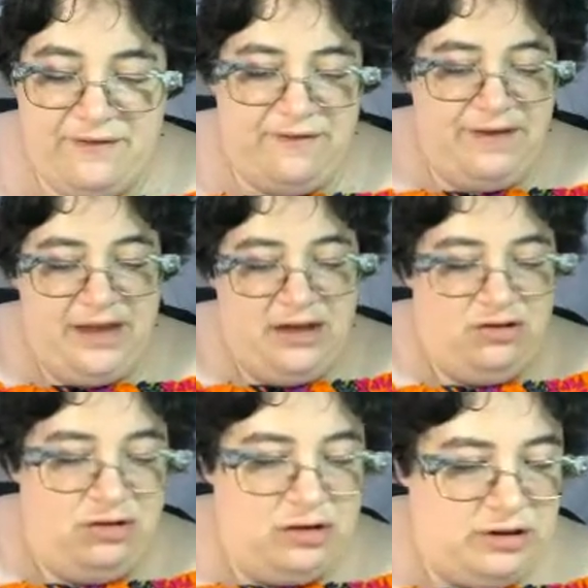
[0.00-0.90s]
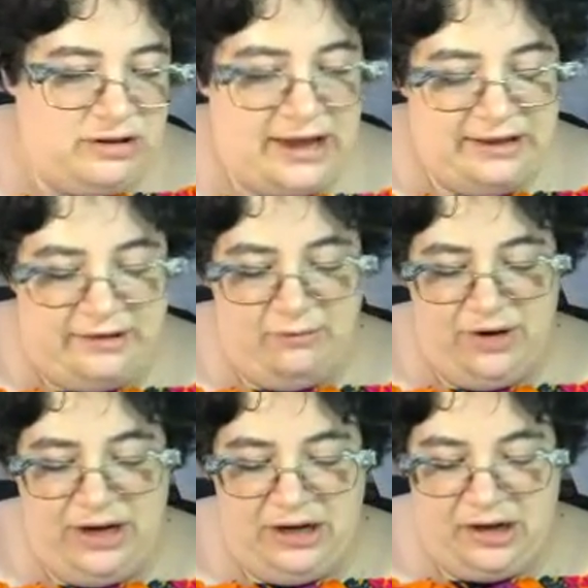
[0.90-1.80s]
thing is you can take some
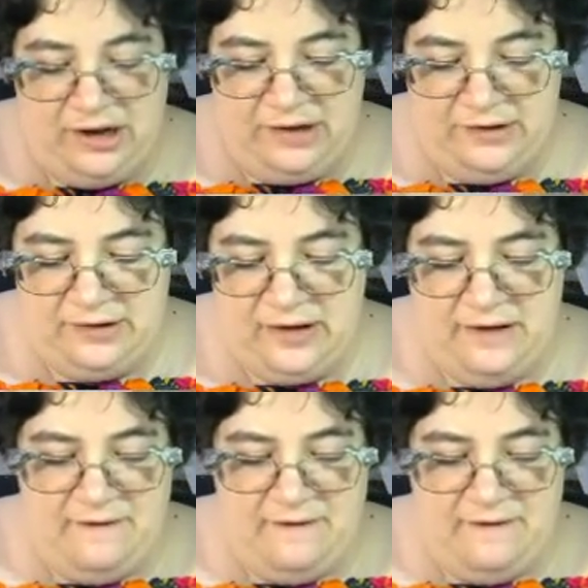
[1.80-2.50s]
really nice